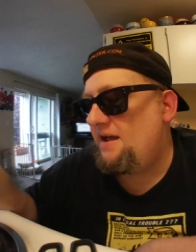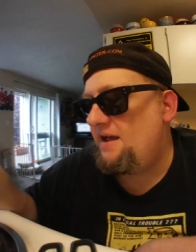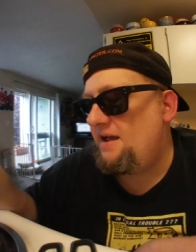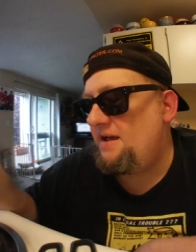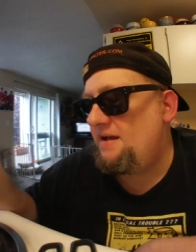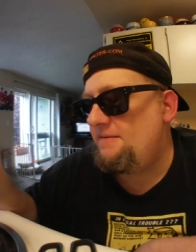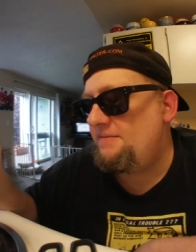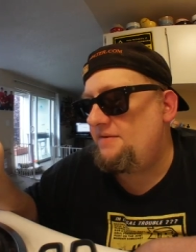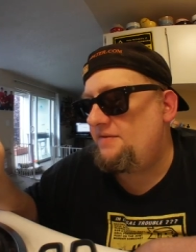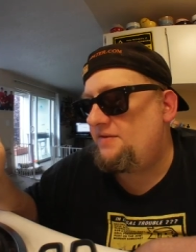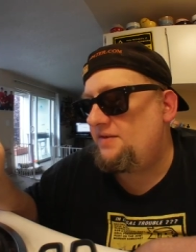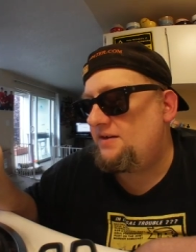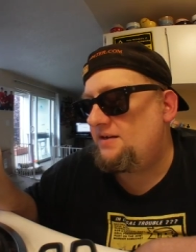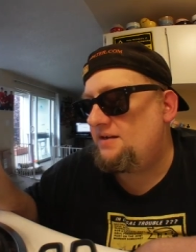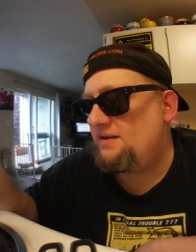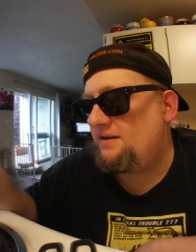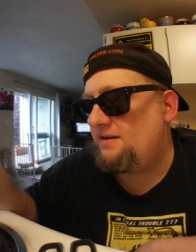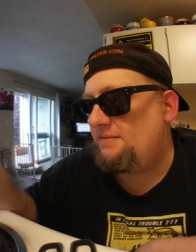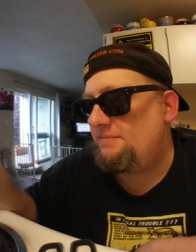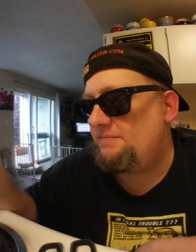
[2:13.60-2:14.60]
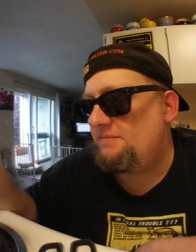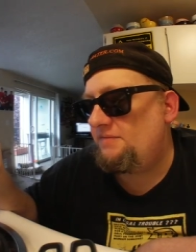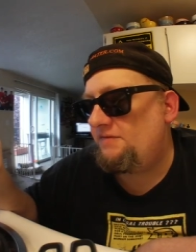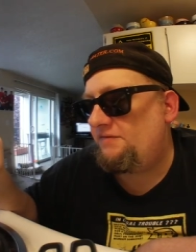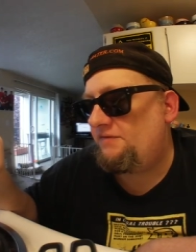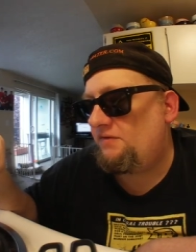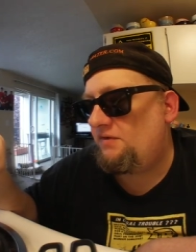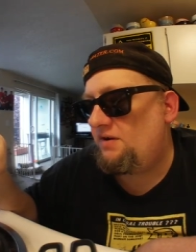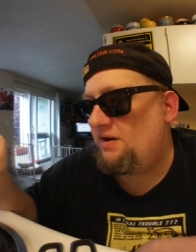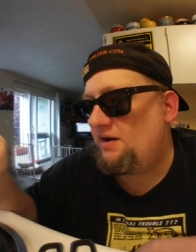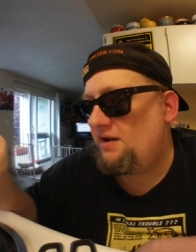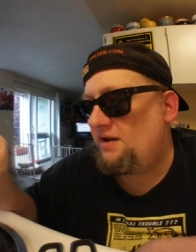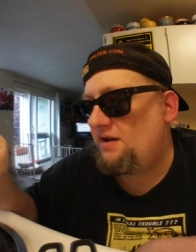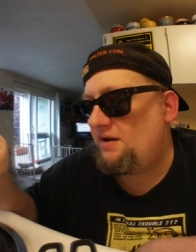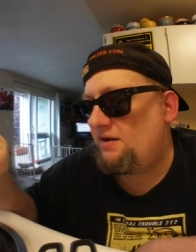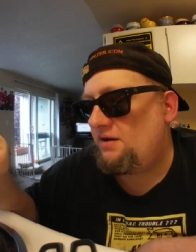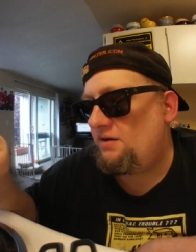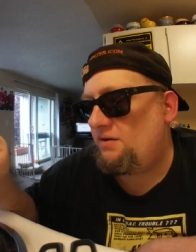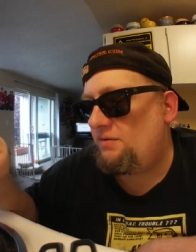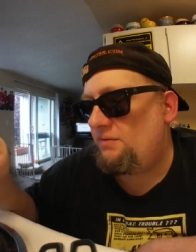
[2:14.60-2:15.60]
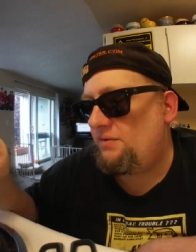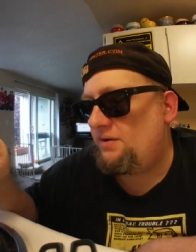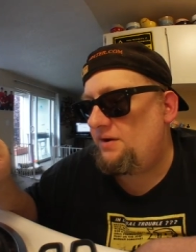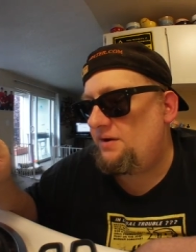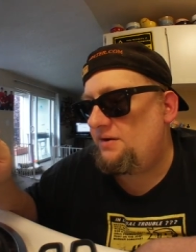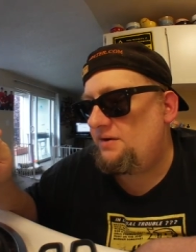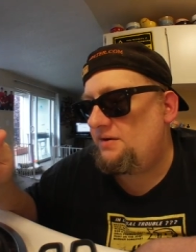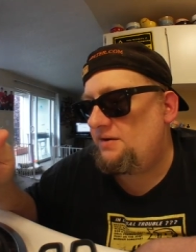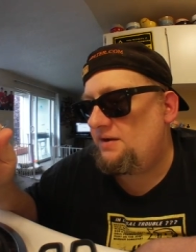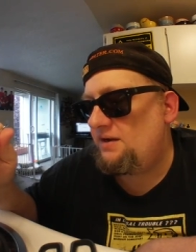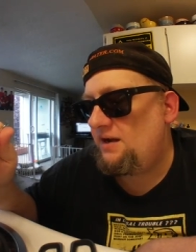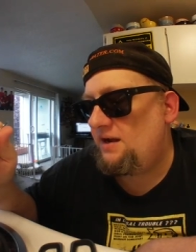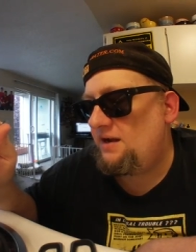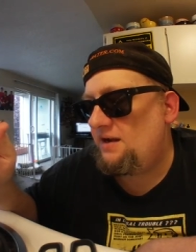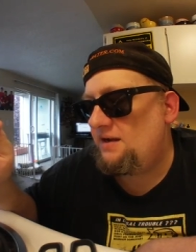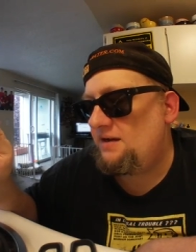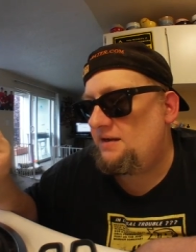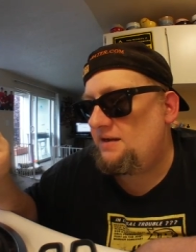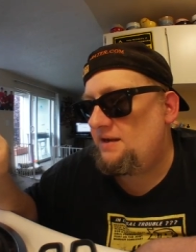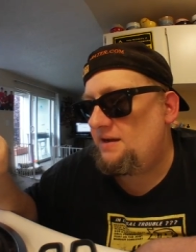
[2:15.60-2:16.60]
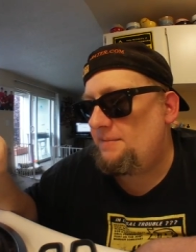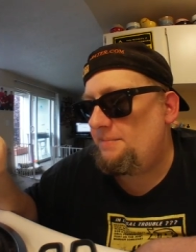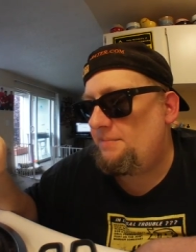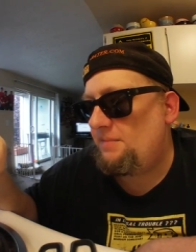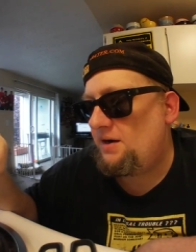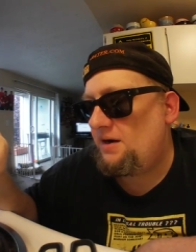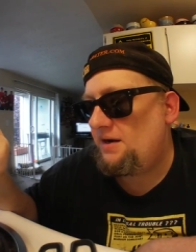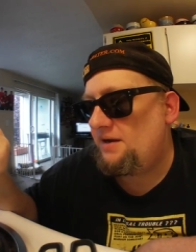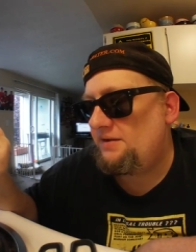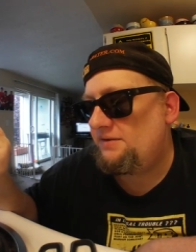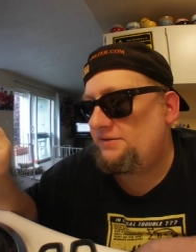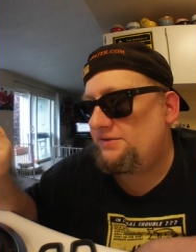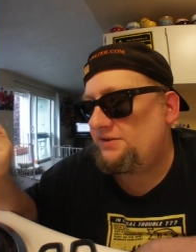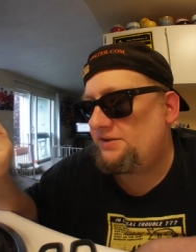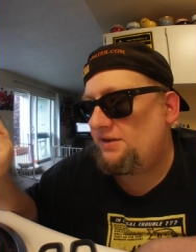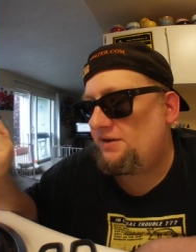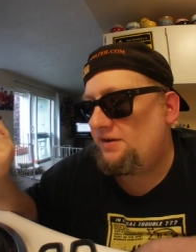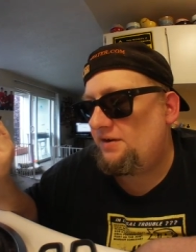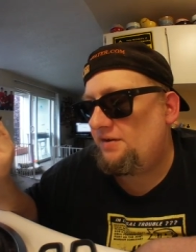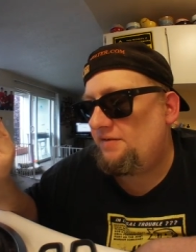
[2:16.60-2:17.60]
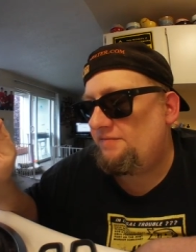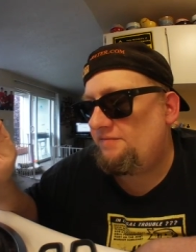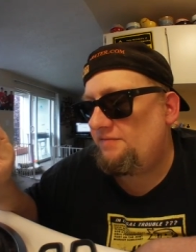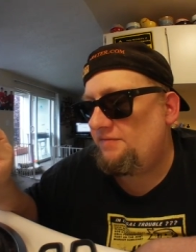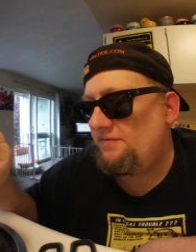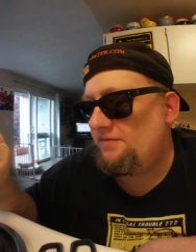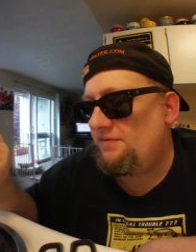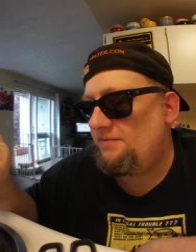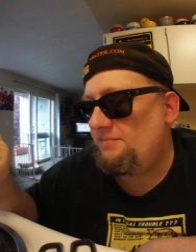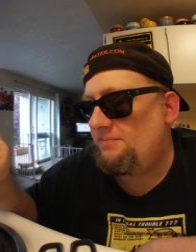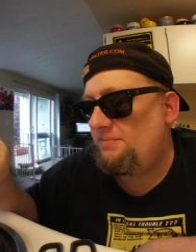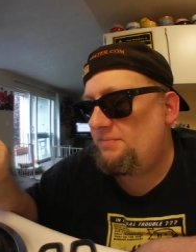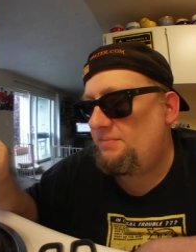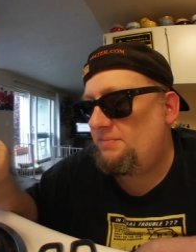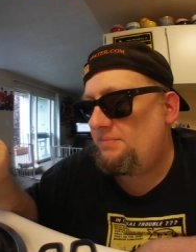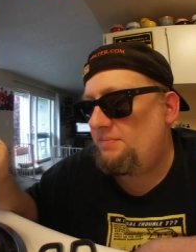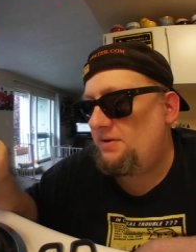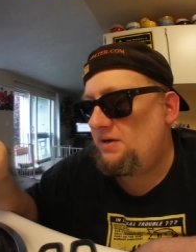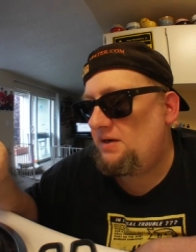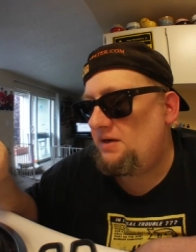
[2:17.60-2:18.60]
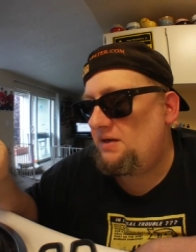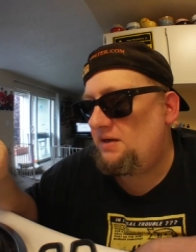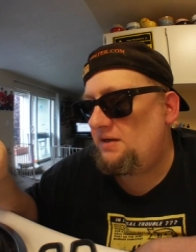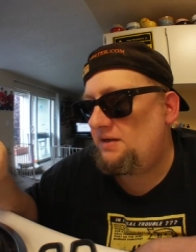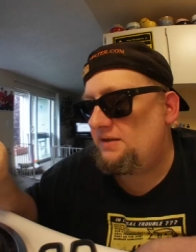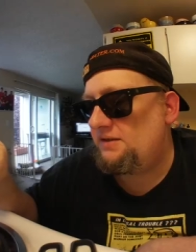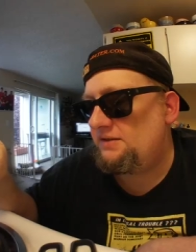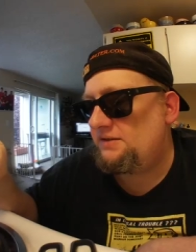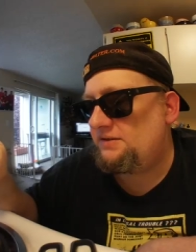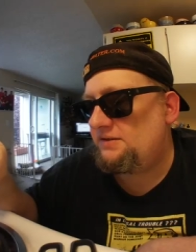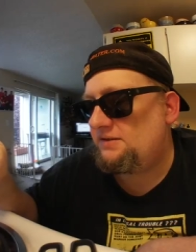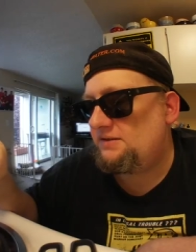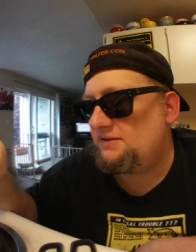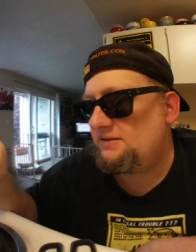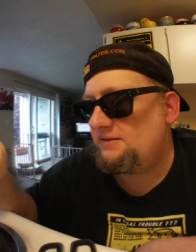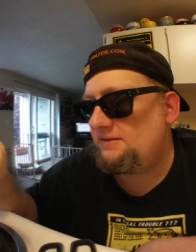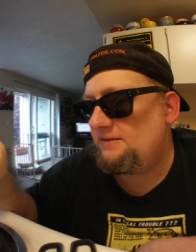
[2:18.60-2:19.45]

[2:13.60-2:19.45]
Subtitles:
everything done before I gotta go run and get miles off the bus.